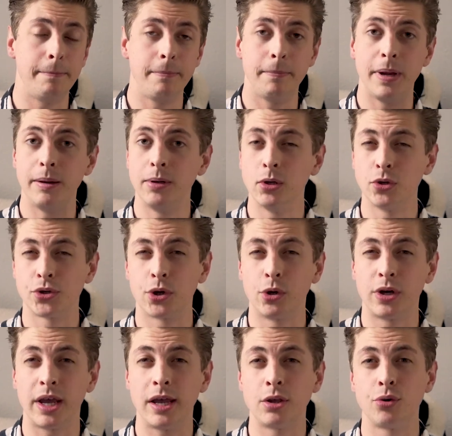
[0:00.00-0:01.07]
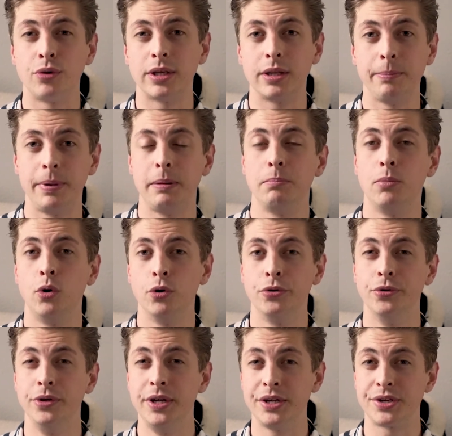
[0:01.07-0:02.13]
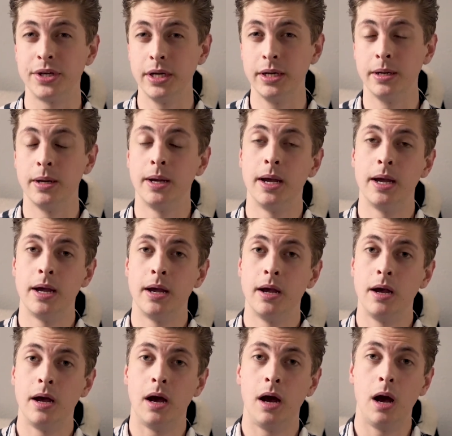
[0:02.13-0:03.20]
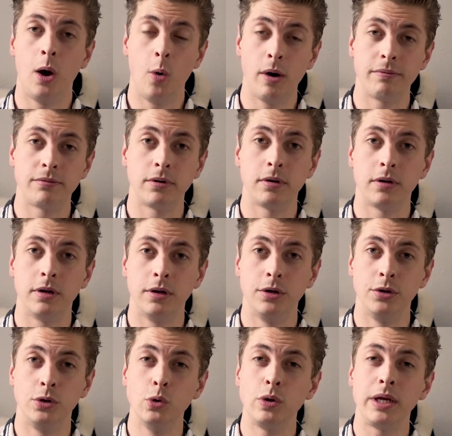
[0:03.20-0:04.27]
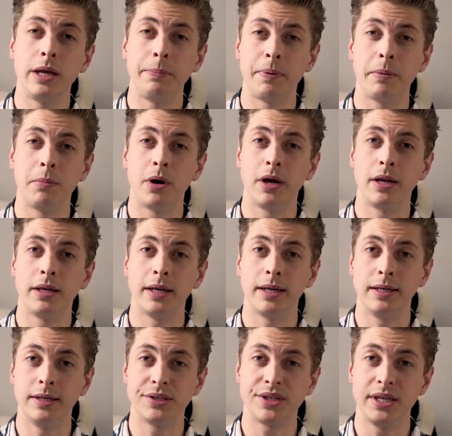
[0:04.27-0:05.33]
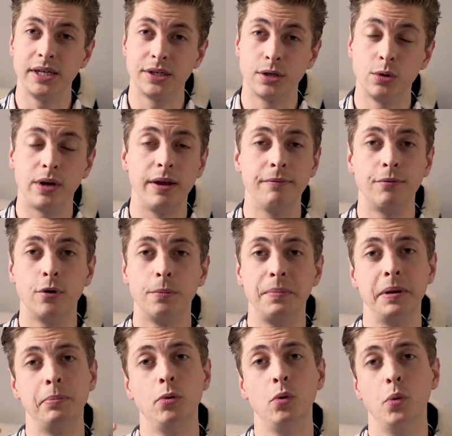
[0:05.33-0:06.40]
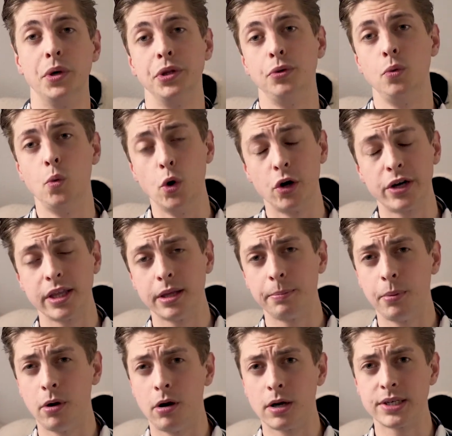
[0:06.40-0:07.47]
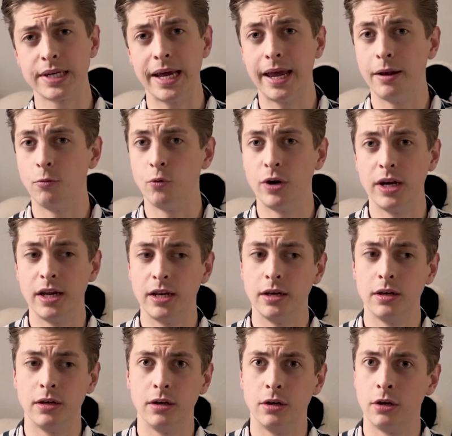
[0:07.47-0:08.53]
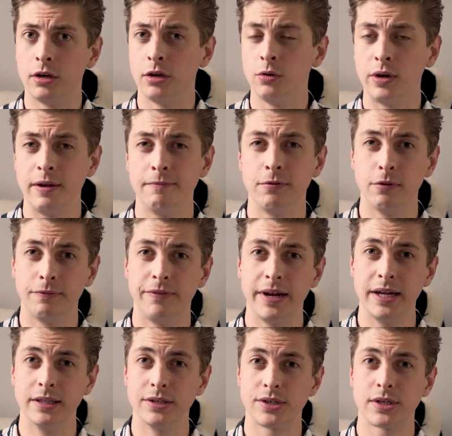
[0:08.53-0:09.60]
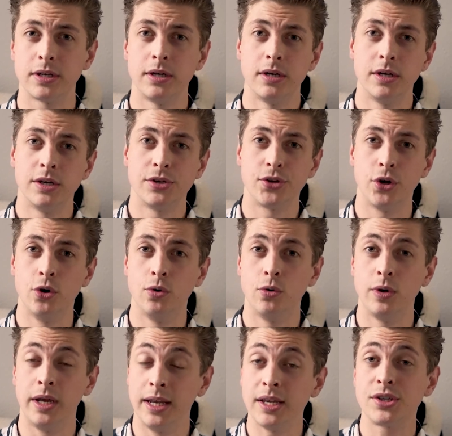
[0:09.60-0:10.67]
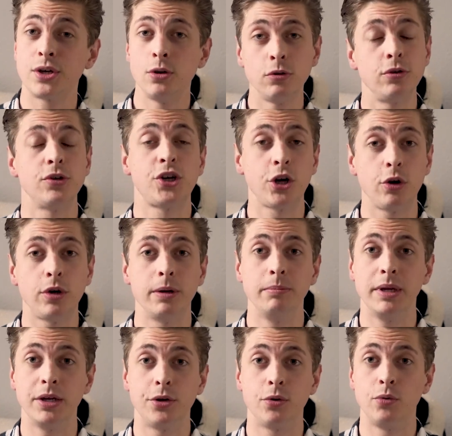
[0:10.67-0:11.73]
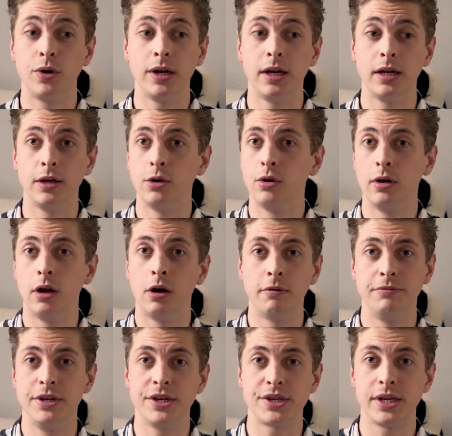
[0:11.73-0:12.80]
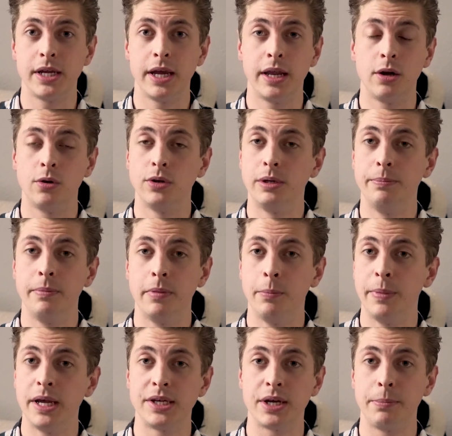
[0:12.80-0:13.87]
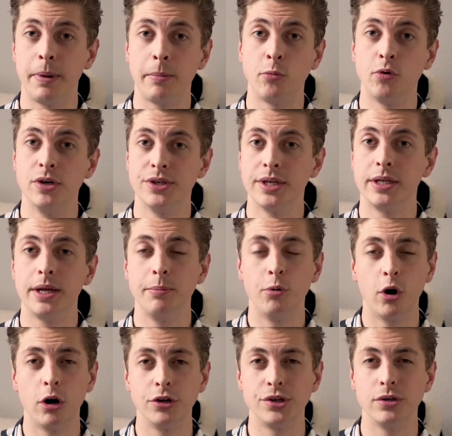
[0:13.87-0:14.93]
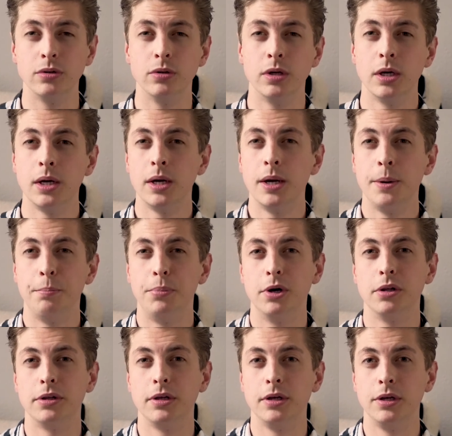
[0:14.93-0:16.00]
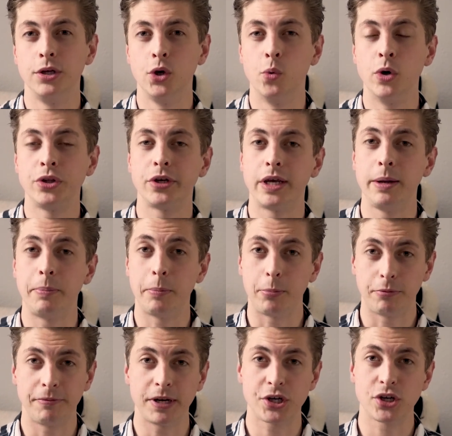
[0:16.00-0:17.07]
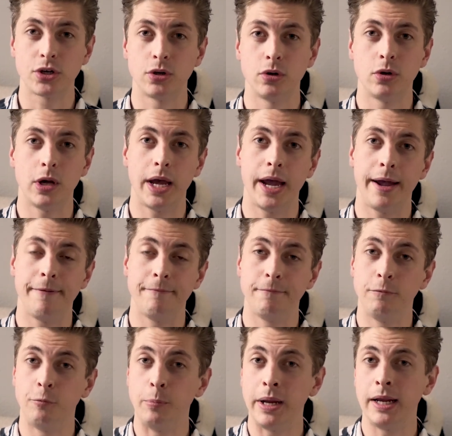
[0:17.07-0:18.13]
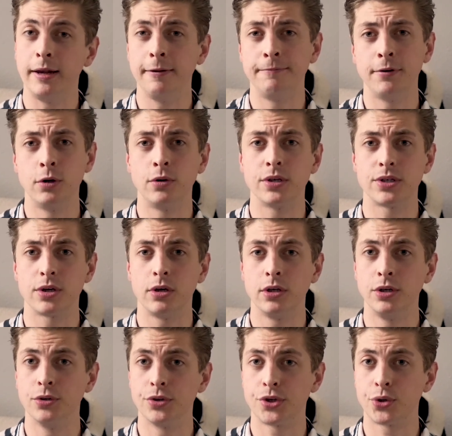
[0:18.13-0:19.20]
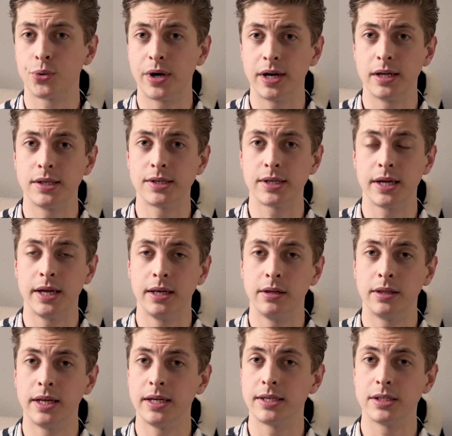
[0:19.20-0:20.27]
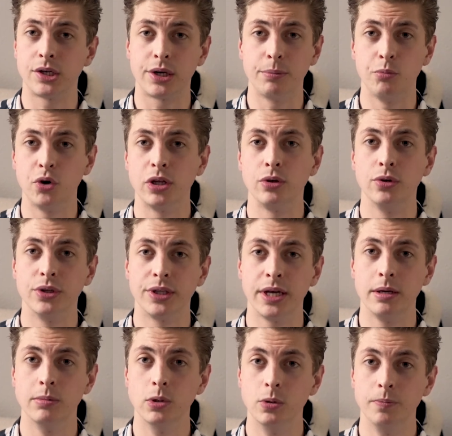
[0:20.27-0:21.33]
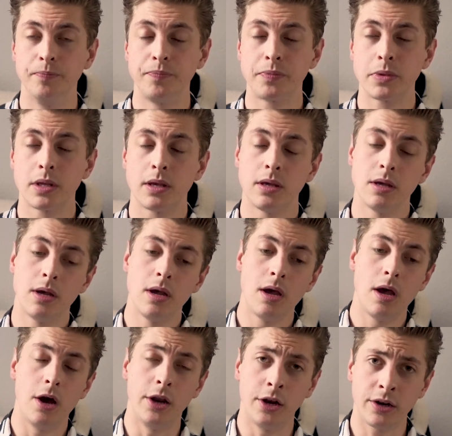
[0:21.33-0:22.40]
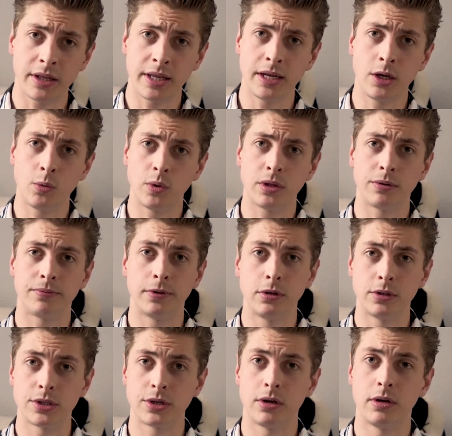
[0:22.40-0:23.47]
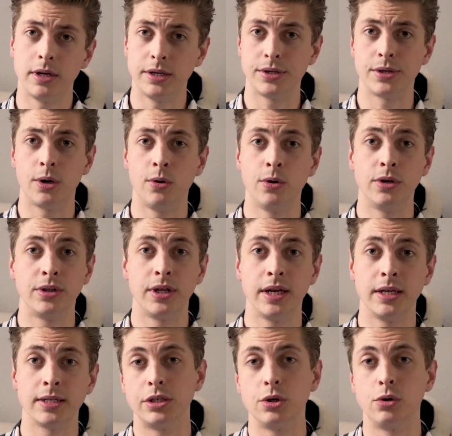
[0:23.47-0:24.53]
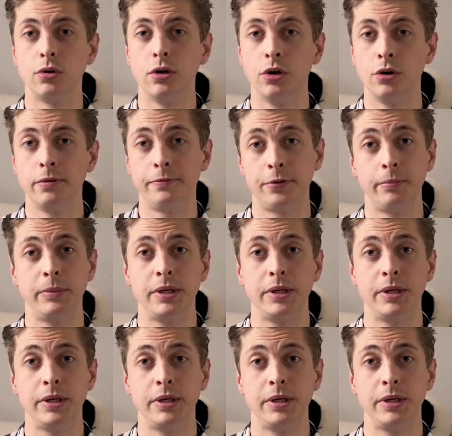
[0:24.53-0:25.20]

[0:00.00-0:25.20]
Maybe also cater it a bit more to Disney. However, do keep in mind that Disney is looking for people who want to work at the parks and really not looking for fans. So it is good to show them that you love Disney and all the amazing memories that they brought you, but you want to keep it professional and mainly focus on your strengths and the things that you can bring to the table. Another thing you want to focus on is all the things that you could learn from